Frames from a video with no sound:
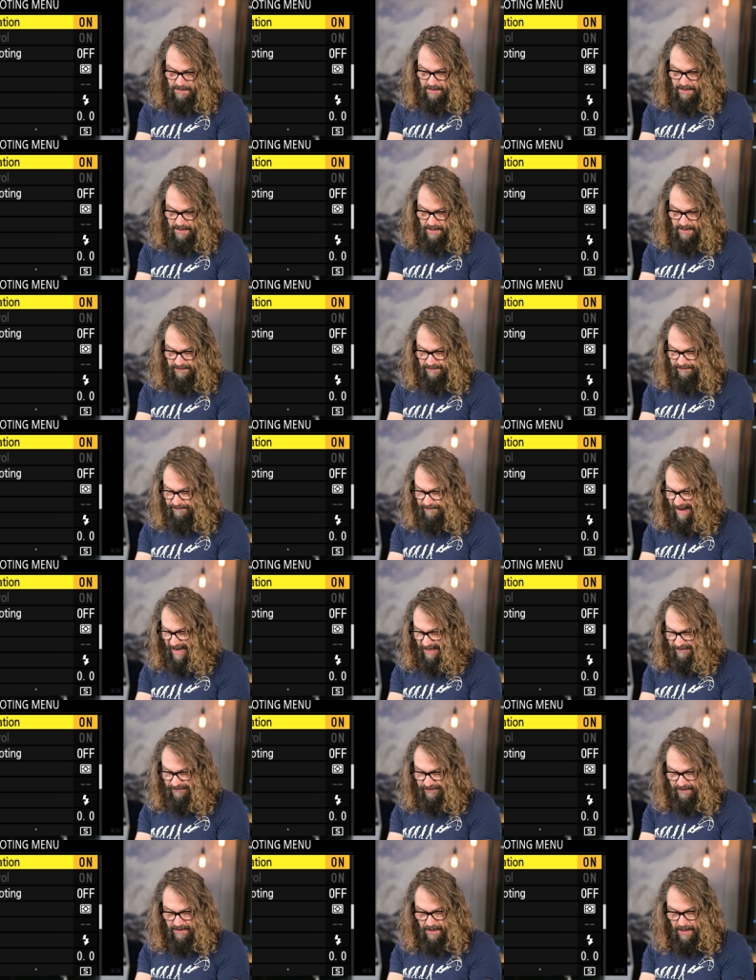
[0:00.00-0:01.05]
Uh,
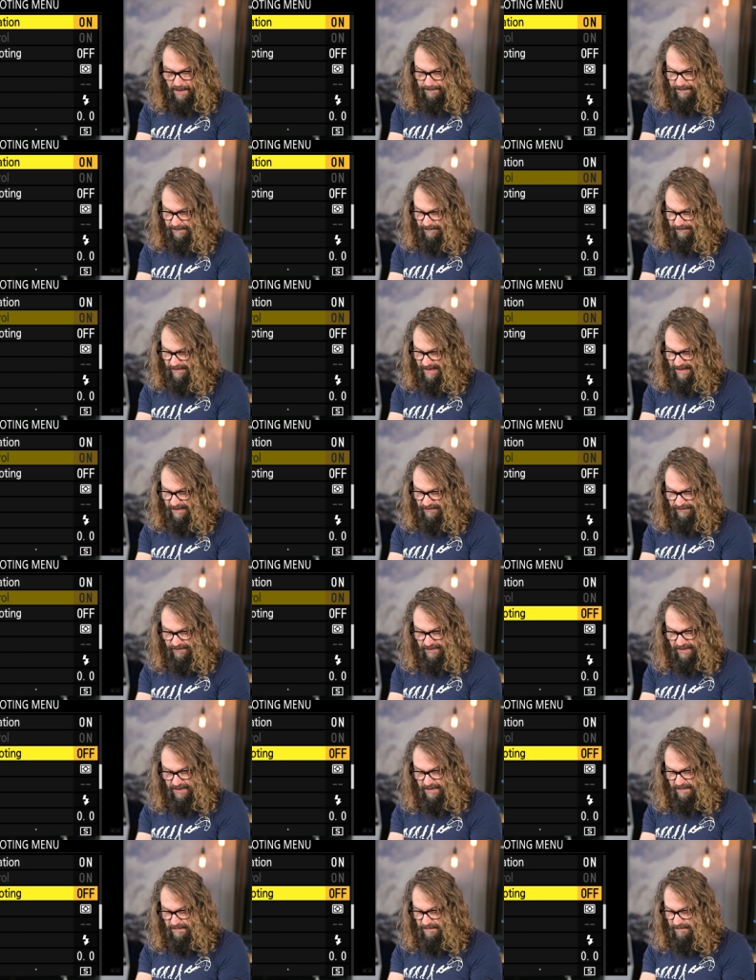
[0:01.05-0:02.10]
diffraction
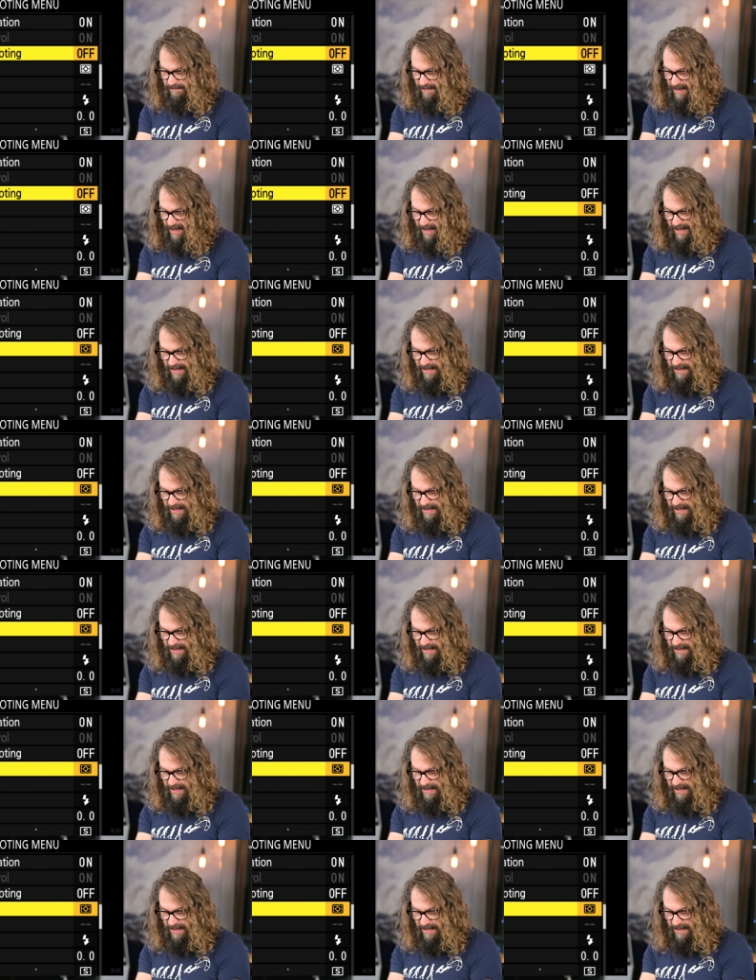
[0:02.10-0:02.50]
compensation,